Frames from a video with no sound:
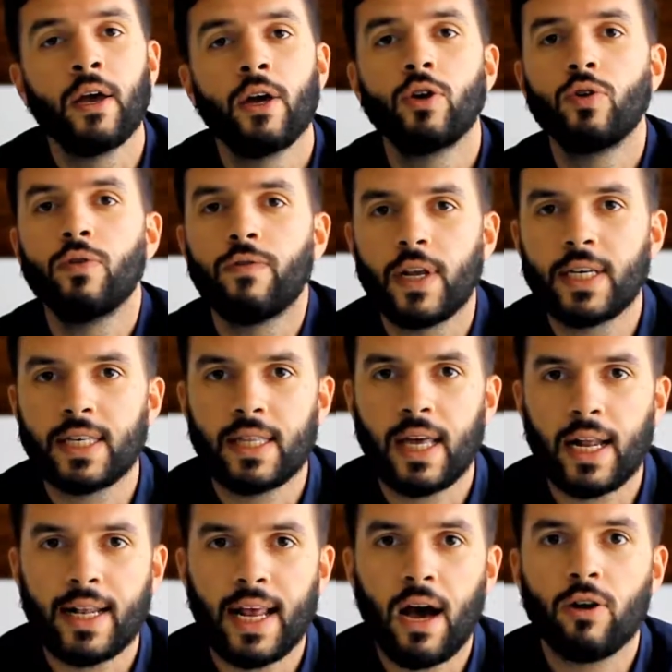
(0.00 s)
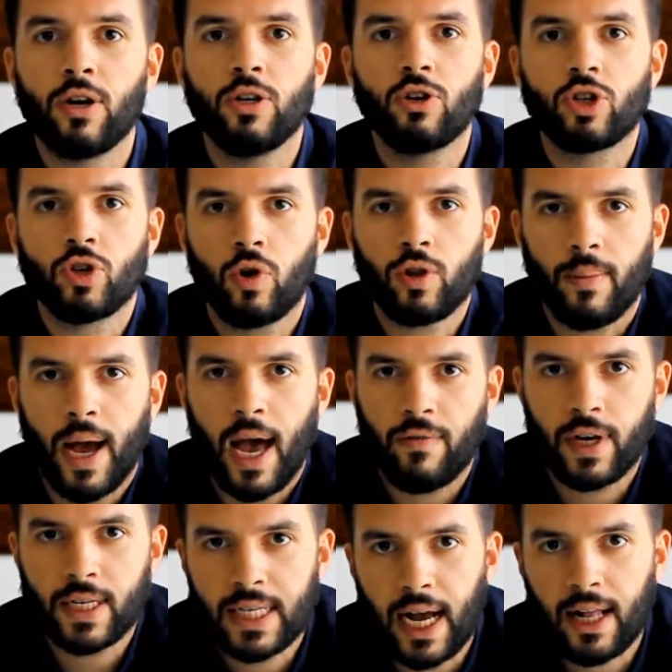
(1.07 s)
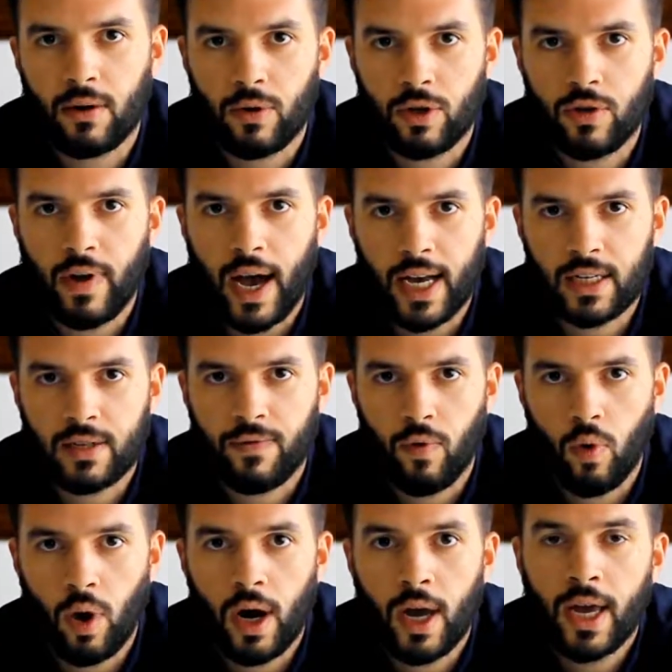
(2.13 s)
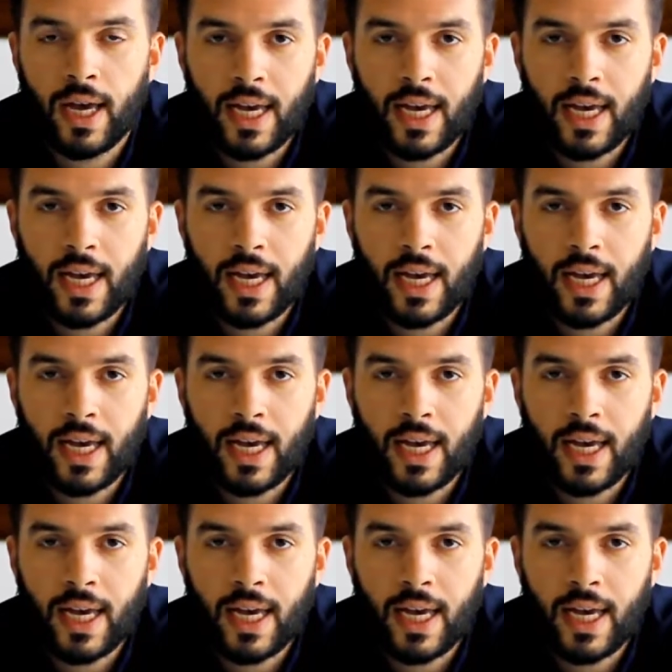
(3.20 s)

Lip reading: You've listed that down and you're showing them I have exactly what you've asked for.